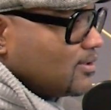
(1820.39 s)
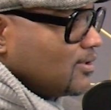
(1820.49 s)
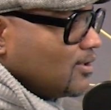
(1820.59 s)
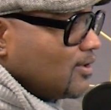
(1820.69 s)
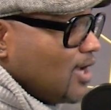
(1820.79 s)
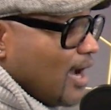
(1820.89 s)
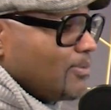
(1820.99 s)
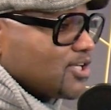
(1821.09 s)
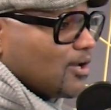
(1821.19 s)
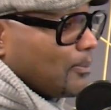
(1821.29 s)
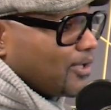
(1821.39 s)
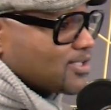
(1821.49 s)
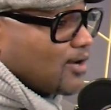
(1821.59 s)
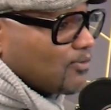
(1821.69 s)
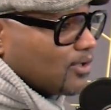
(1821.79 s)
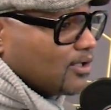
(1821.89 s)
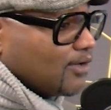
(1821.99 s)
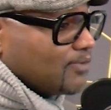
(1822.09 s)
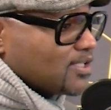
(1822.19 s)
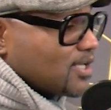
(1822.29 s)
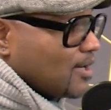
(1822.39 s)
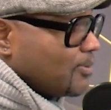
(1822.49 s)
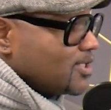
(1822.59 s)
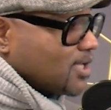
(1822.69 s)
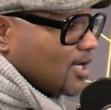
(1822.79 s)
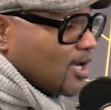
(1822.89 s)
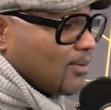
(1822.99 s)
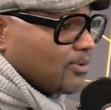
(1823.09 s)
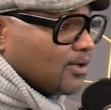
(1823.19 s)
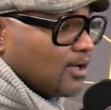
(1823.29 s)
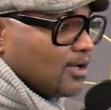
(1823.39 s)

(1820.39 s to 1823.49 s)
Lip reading: I'm gonna tell you a place I really love, and it's not a place to hang out, but